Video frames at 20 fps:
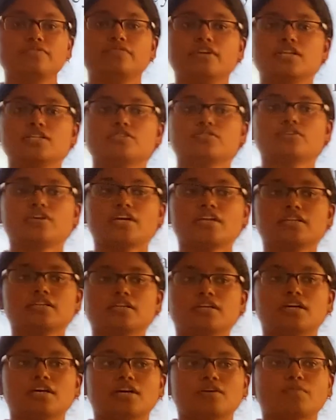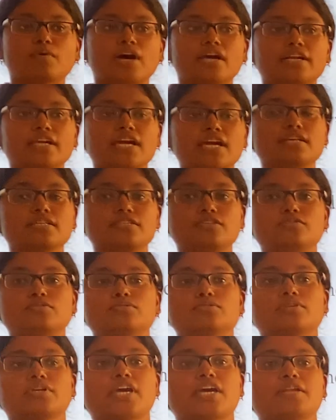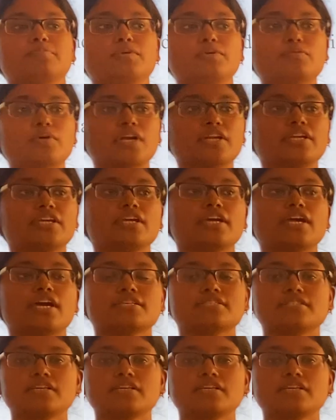fields you can be working as